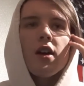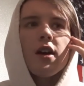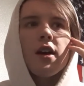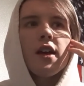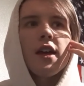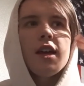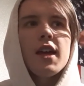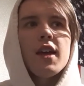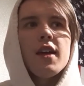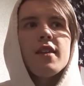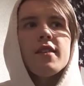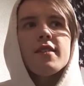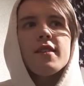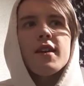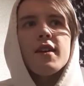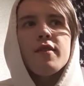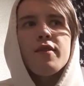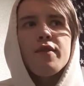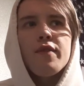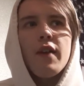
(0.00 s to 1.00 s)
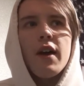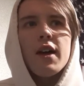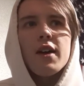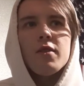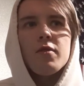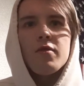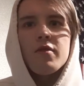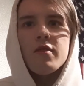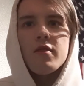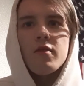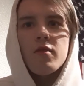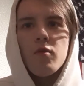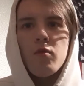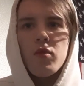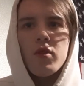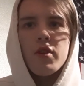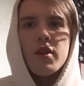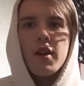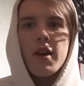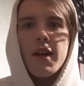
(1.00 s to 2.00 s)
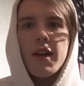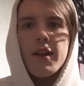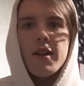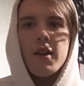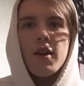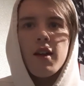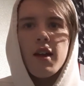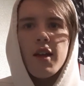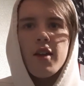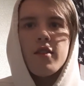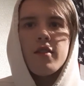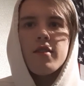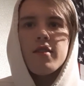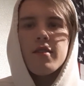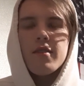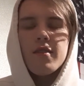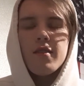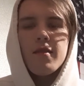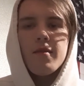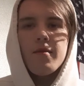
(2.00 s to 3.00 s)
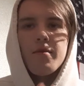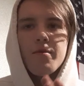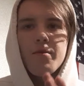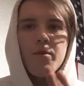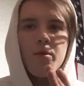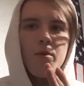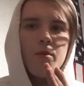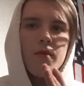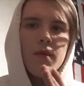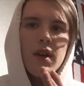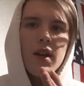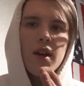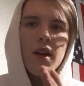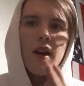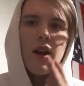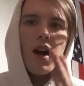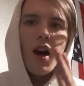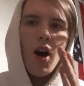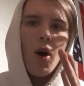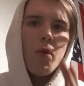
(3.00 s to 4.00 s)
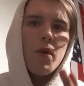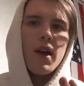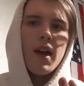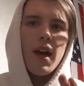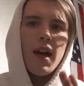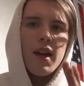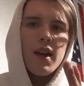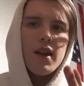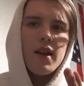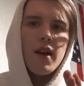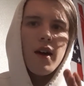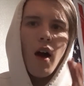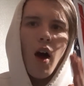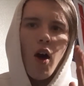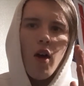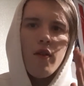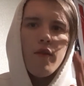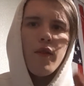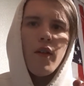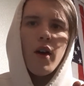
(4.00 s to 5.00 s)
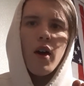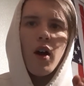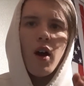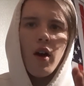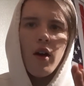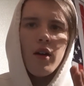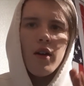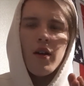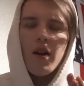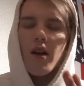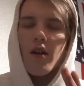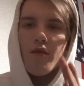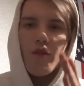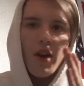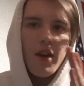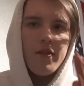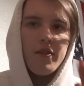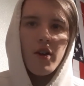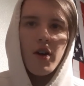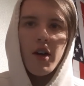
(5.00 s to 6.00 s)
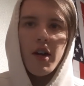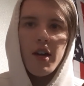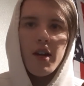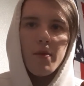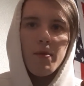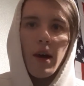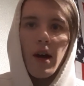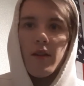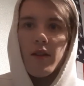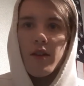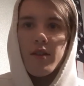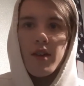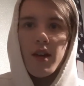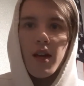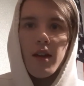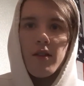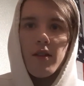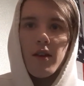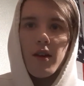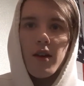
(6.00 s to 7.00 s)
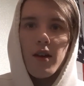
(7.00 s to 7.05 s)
He is a failed wonder kid though. Are we getting over excited about this kid?